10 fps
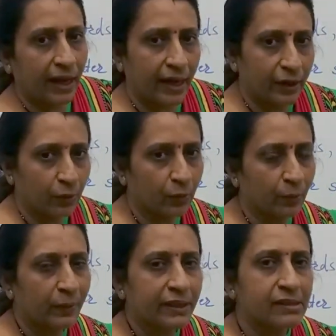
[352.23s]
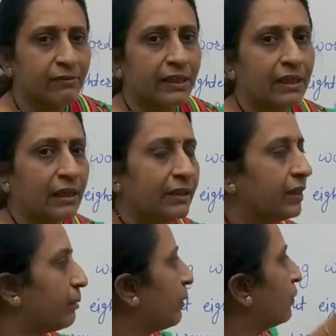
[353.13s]
I hope it is very clear
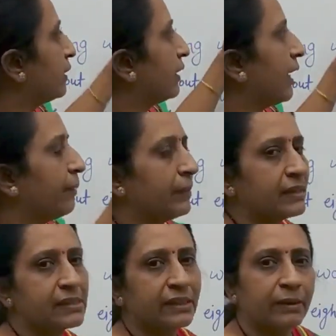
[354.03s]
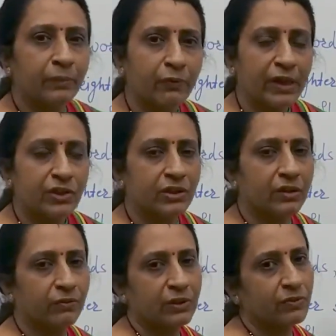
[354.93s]
about the rhyming scheme question,
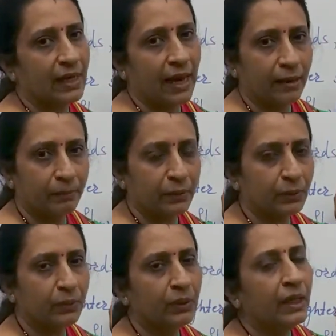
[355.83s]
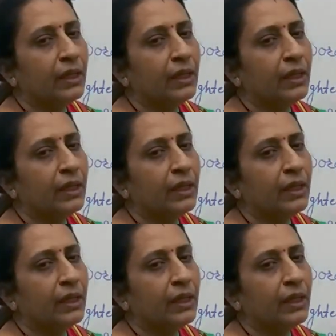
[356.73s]
which will help you